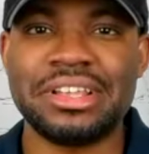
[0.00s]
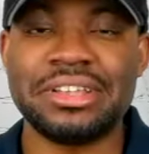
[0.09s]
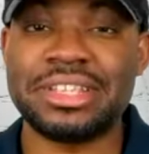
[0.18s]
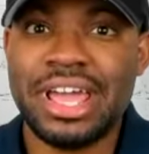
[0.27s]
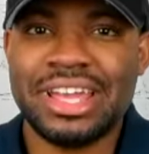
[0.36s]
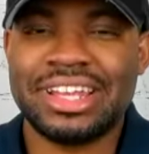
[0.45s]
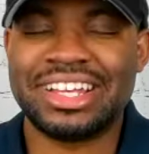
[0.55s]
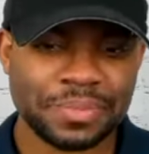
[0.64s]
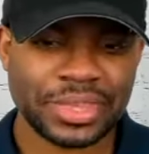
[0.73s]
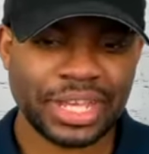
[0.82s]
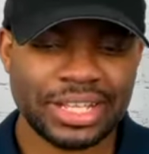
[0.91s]
dang,
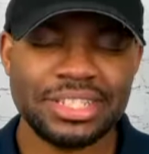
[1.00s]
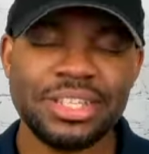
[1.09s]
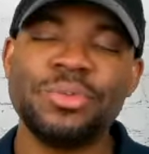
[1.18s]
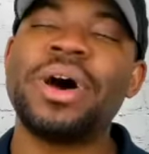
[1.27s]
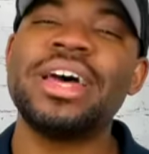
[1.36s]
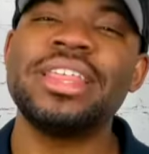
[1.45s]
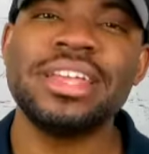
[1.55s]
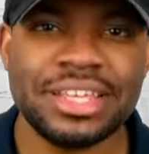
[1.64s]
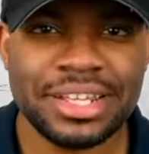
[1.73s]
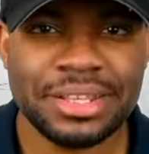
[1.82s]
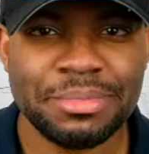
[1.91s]
I see why they did
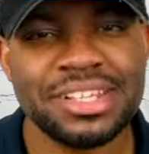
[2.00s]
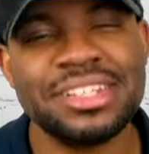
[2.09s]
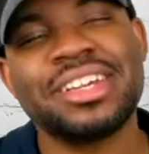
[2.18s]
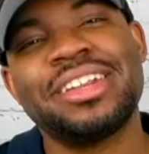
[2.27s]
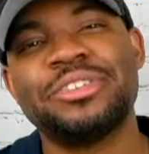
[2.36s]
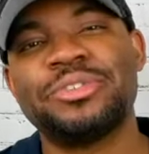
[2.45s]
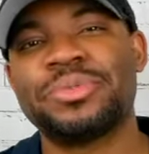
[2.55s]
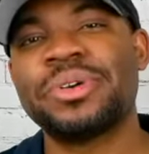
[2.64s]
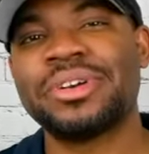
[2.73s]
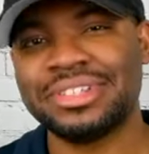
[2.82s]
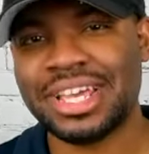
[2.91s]
it because it kind of drew
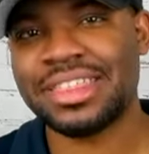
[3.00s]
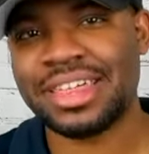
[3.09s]
her death